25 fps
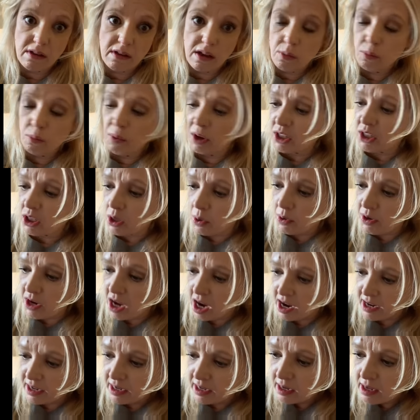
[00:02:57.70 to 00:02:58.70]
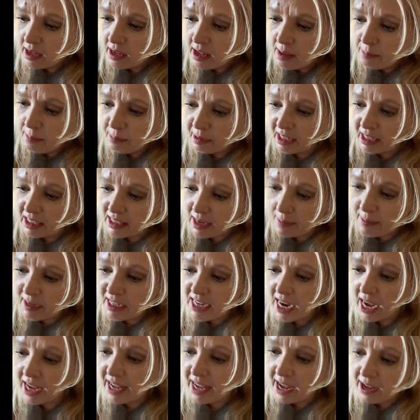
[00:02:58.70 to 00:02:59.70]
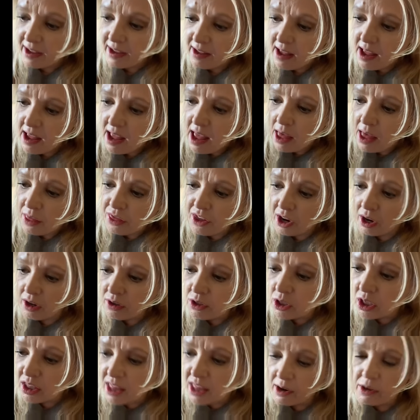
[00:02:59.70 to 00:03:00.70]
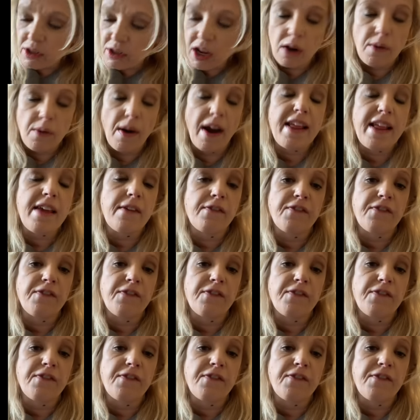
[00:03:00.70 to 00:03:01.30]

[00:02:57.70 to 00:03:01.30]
what's going on because let me tell you there's there's already a